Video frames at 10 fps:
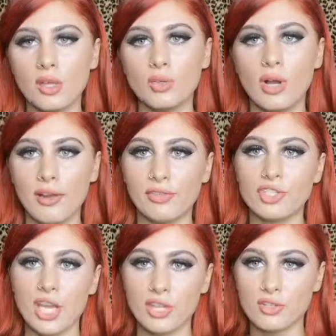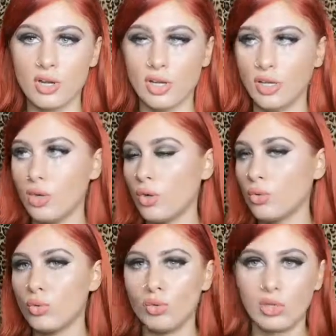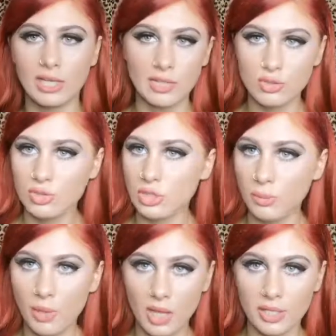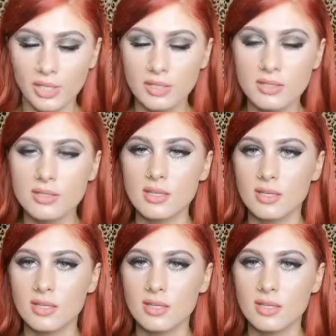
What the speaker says: Your average hairdryer or electrical appliance